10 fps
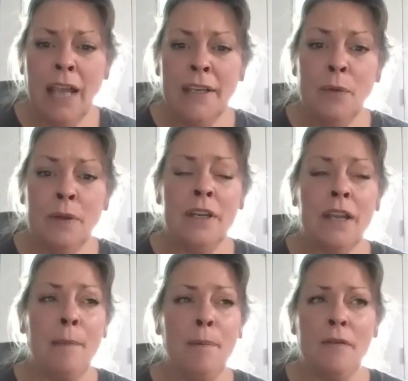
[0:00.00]
I know a
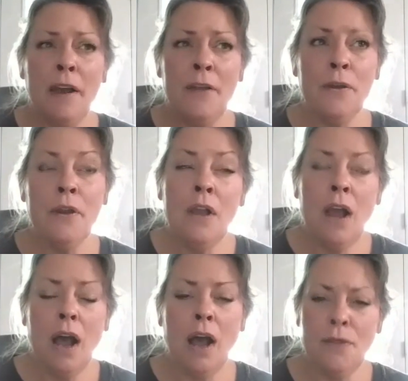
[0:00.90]
couple of other
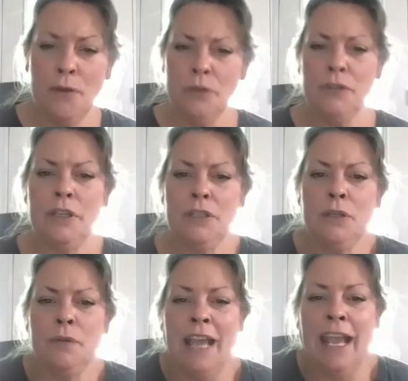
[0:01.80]
authors that
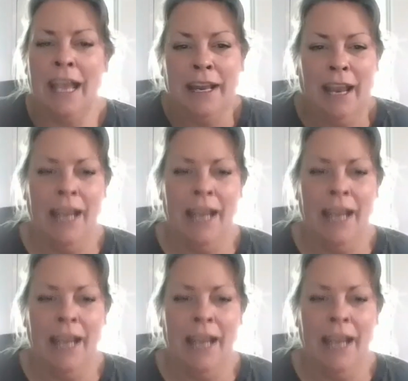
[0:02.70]
do that.